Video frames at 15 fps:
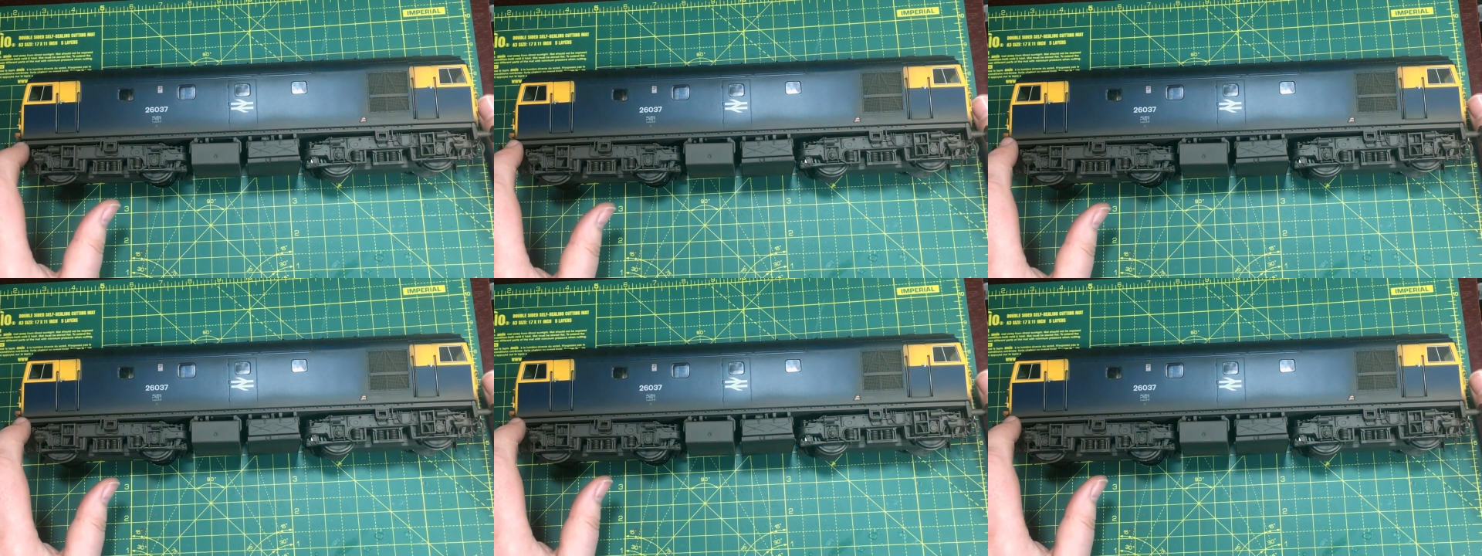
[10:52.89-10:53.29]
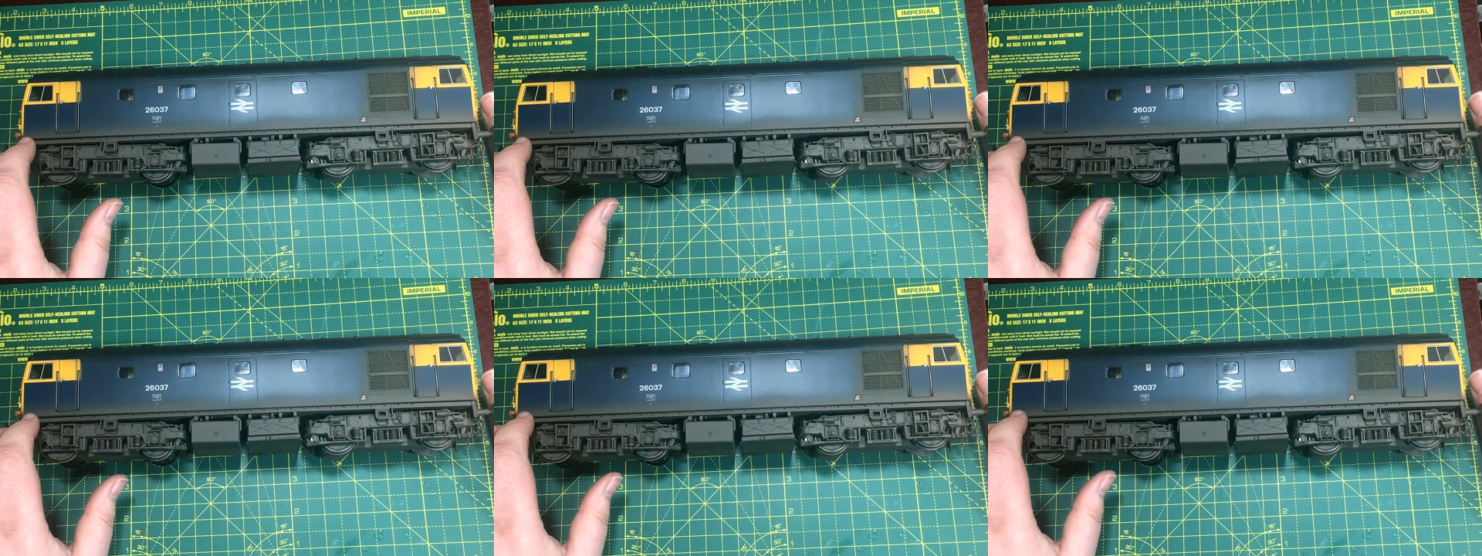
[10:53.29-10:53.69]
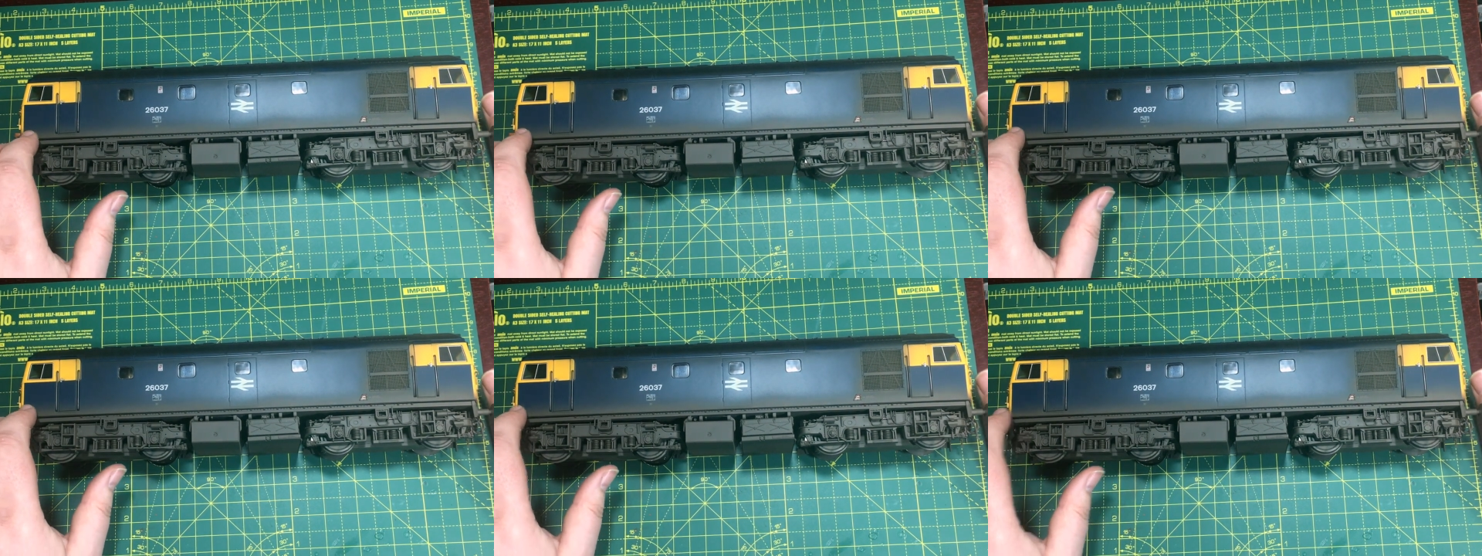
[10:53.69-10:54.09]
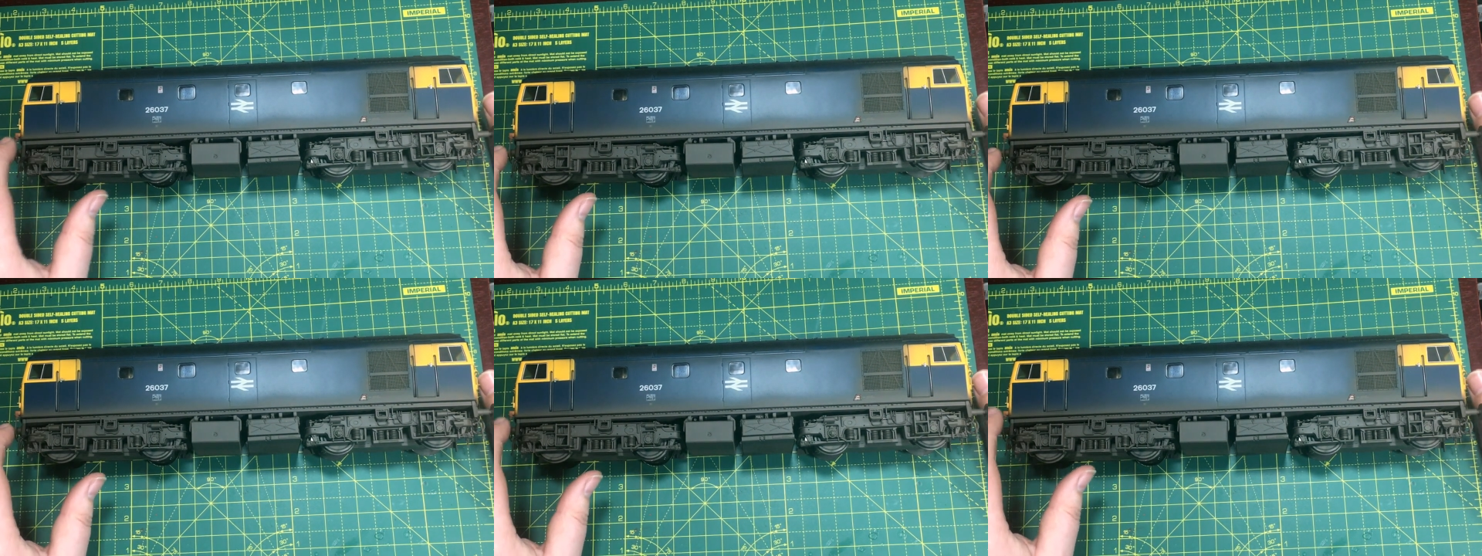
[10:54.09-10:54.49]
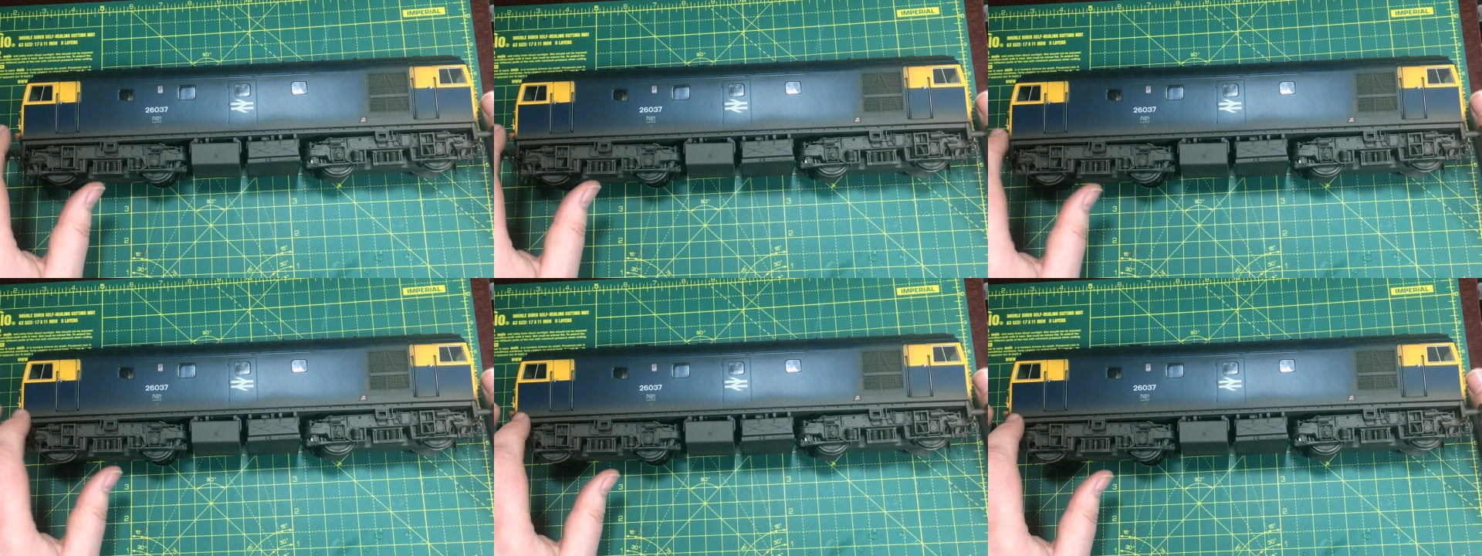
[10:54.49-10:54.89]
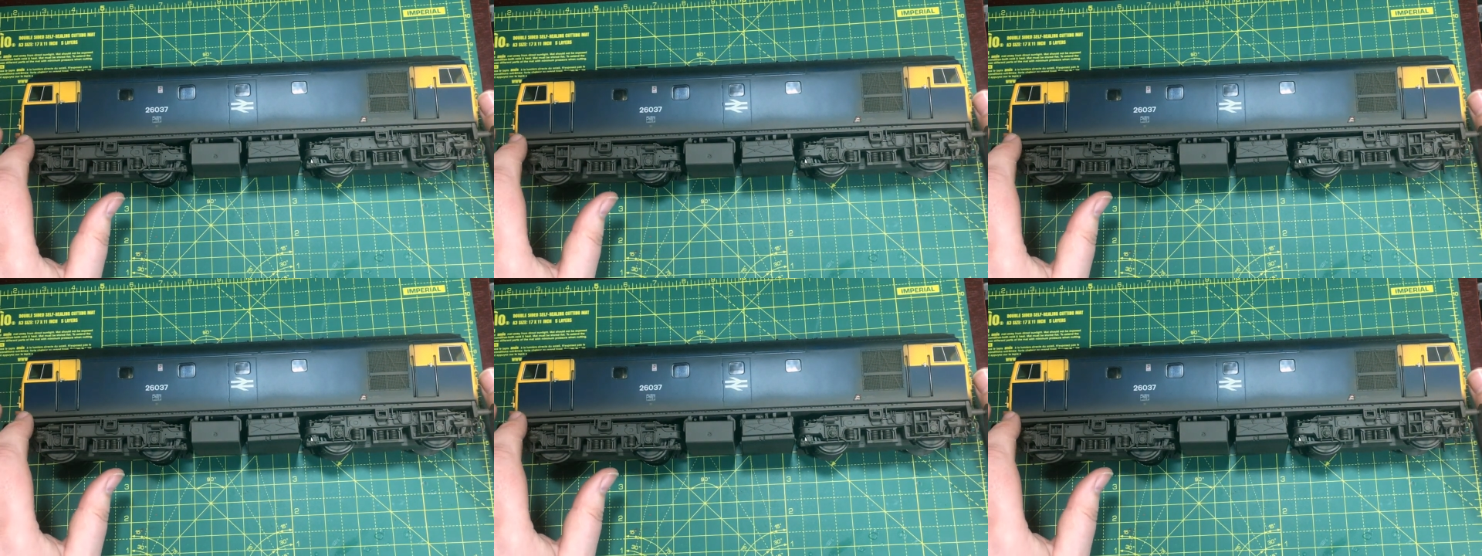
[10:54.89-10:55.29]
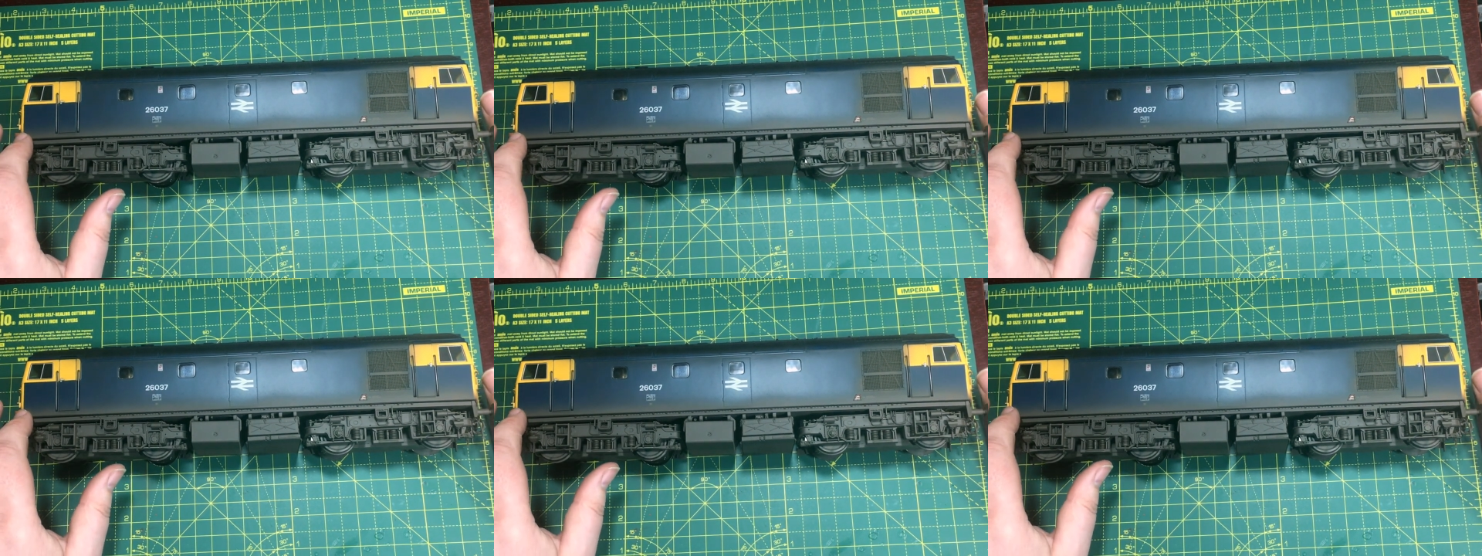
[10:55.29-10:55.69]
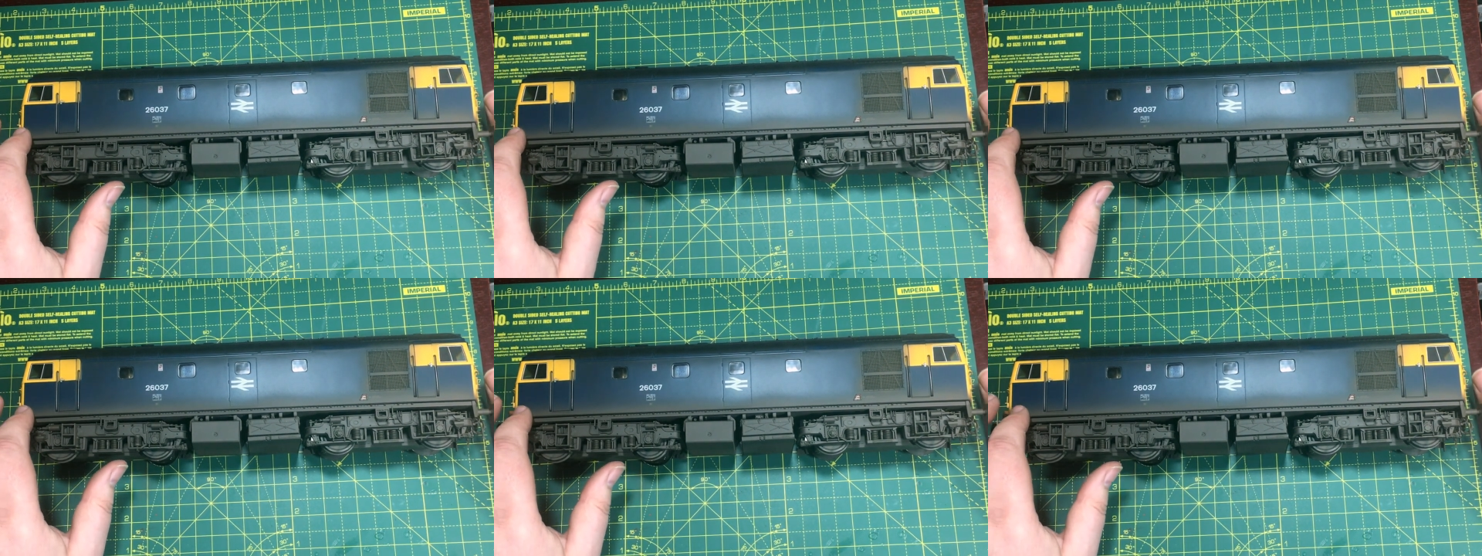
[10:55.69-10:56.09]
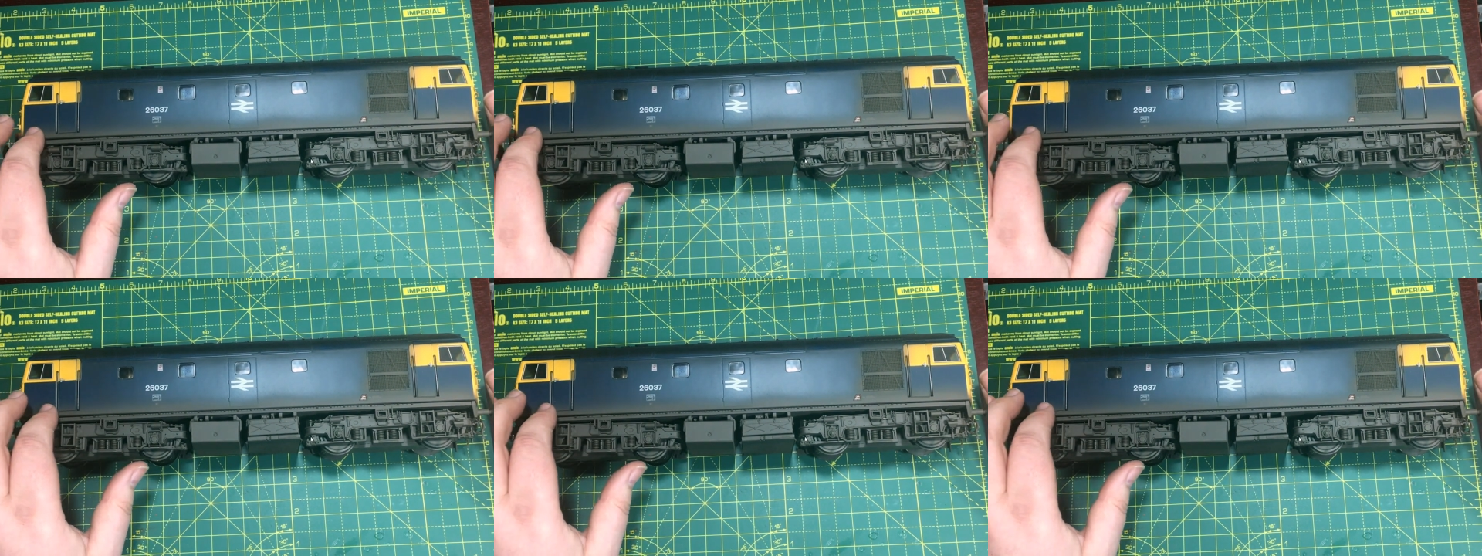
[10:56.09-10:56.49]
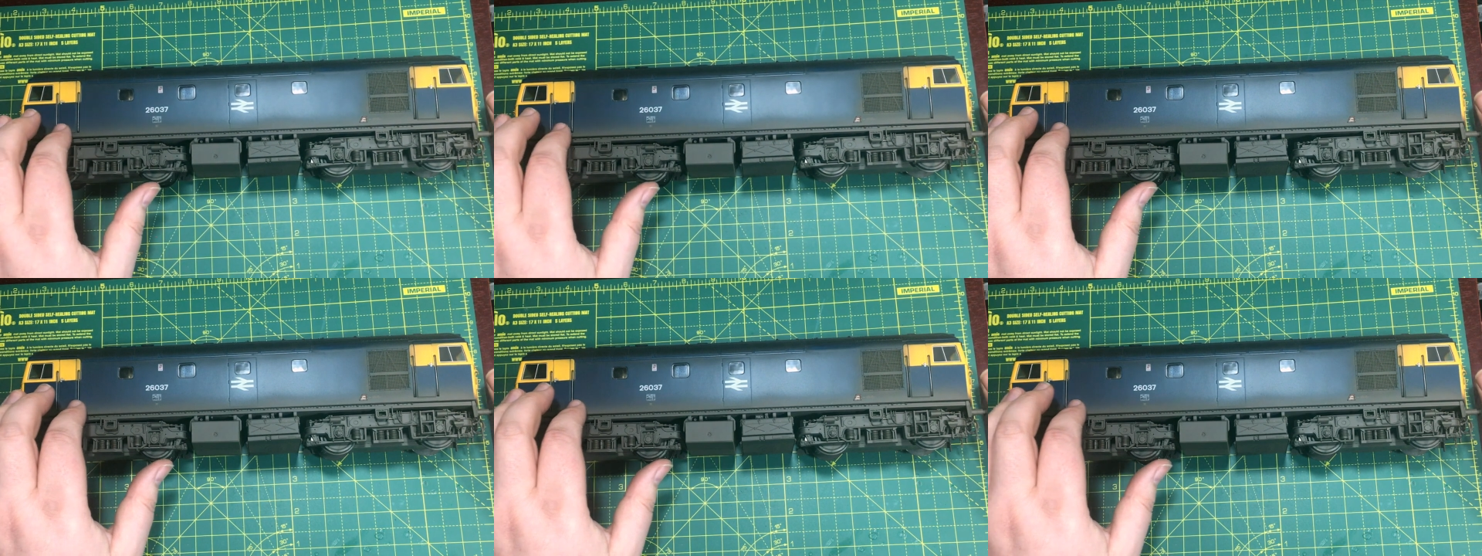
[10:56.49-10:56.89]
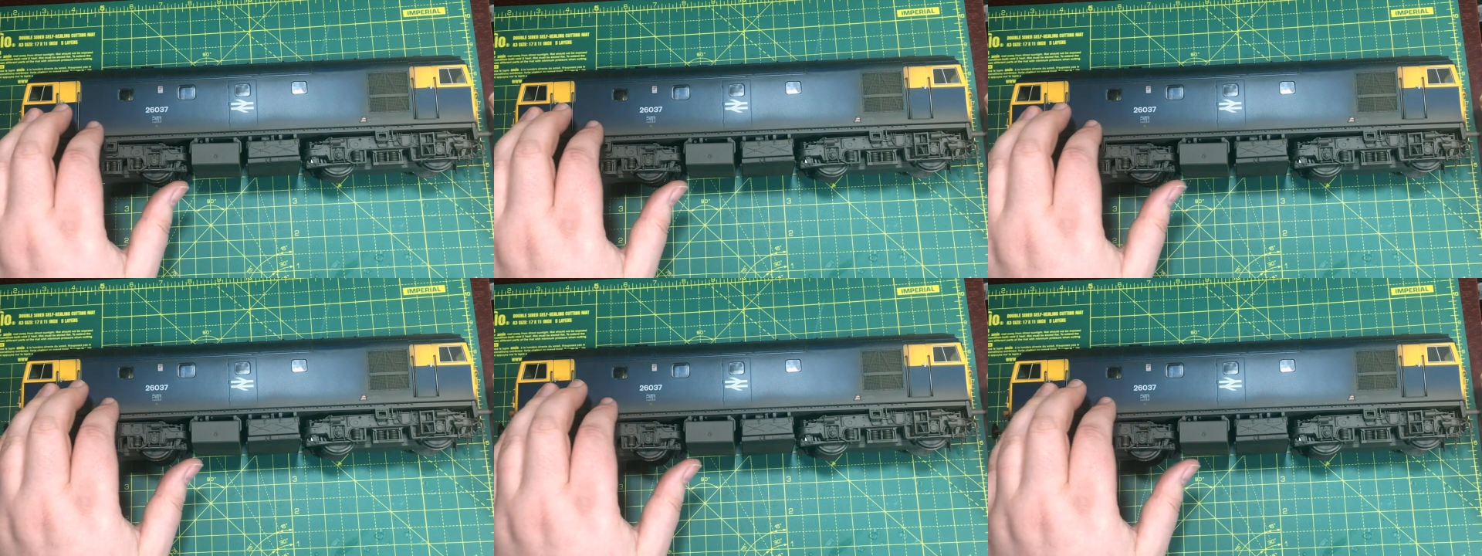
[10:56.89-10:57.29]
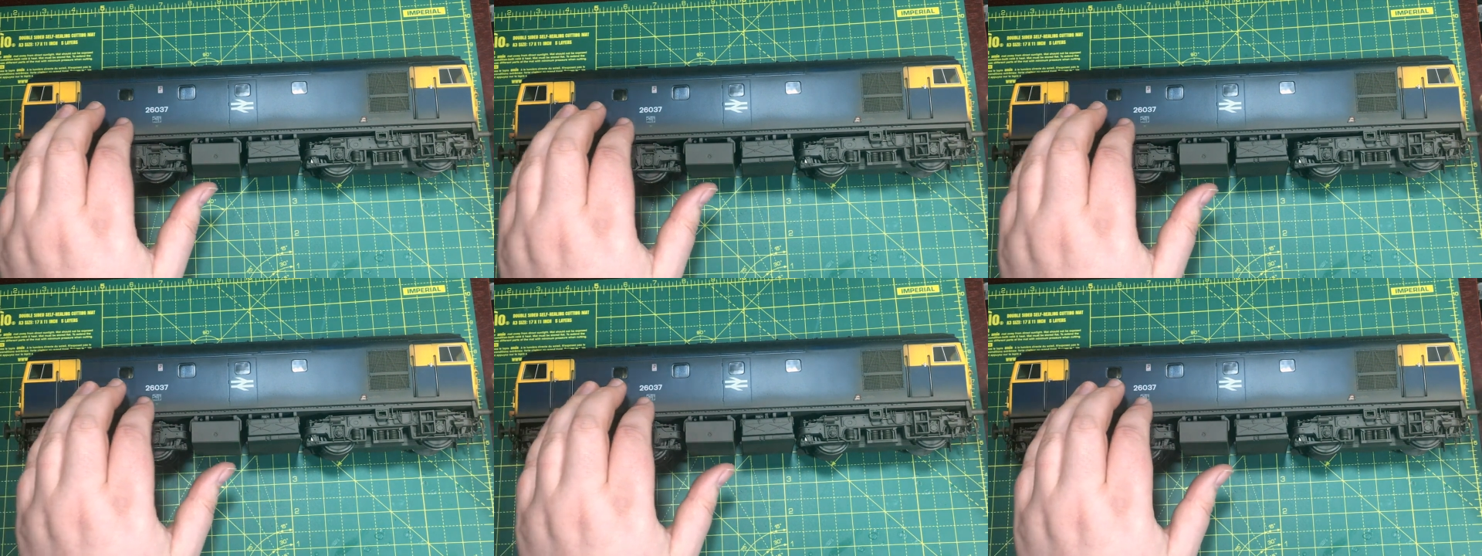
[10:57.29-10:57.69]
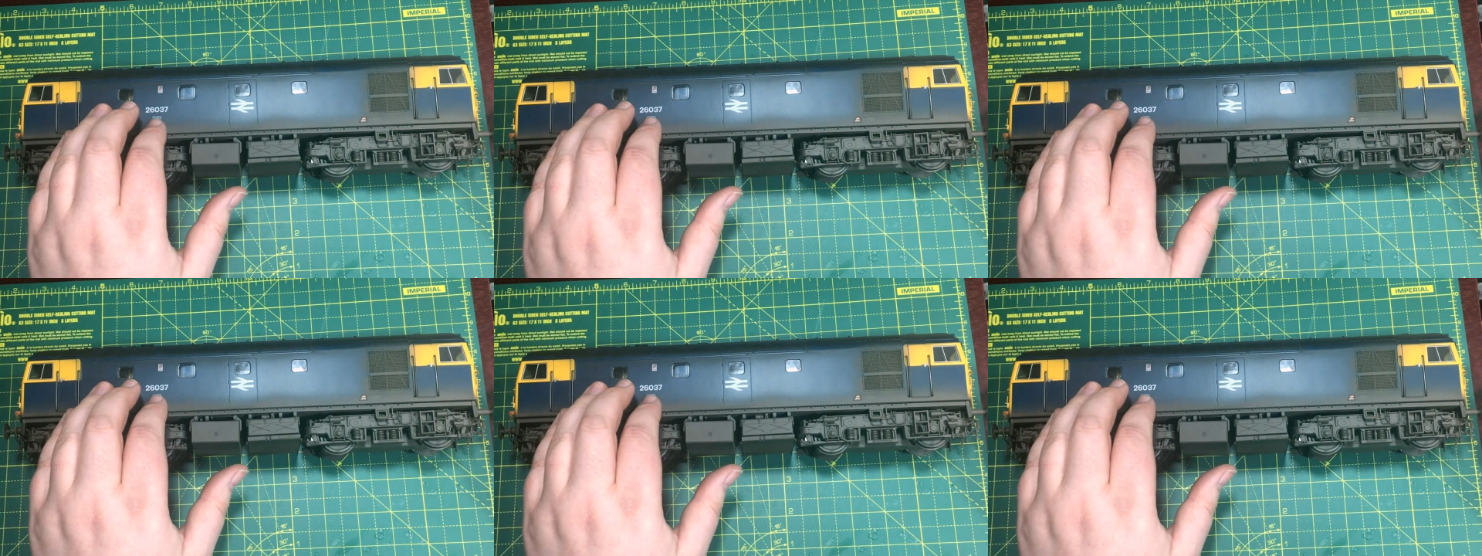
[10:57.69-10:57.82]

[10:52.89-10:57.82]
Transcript: (no speaker visible)